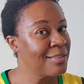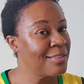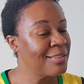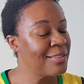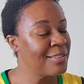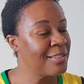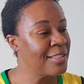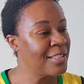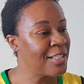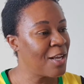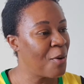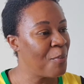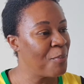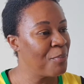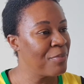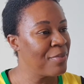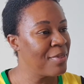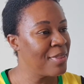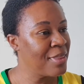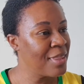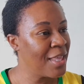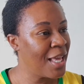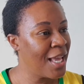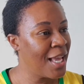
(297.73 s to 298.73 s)

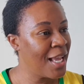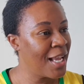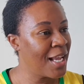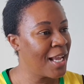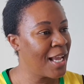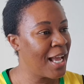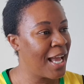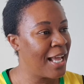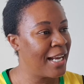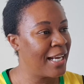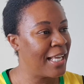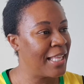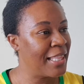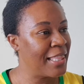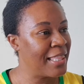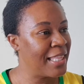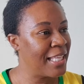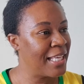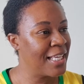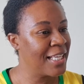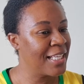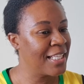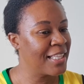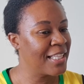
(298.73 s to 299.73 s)
something, and I
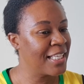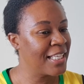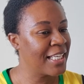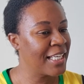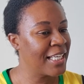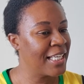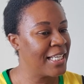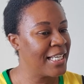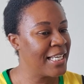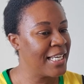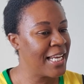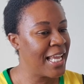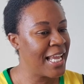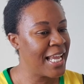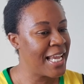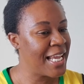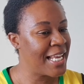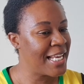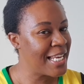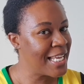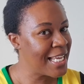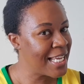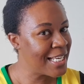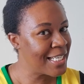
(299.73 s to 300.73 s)
think the
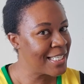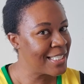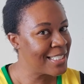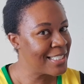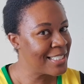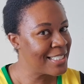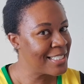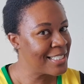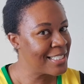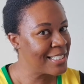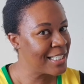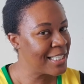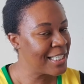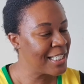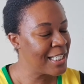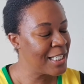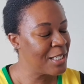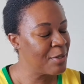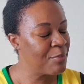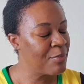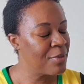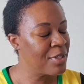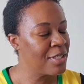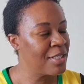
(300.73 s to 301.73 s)
Canadian
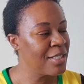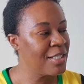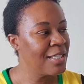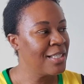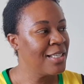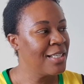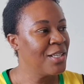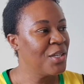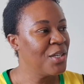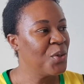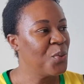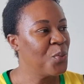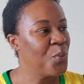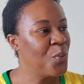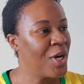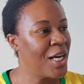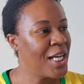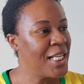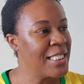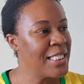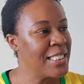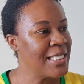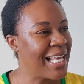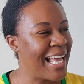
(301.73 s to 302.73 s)
team
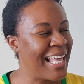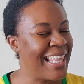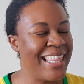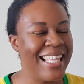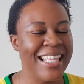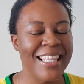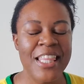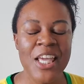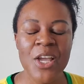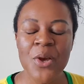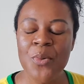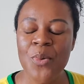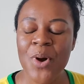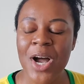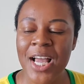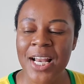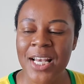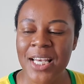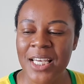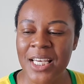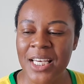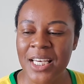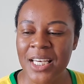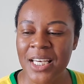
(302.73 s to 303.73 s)
once, I think they
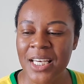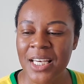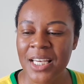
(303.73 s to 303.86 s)
won,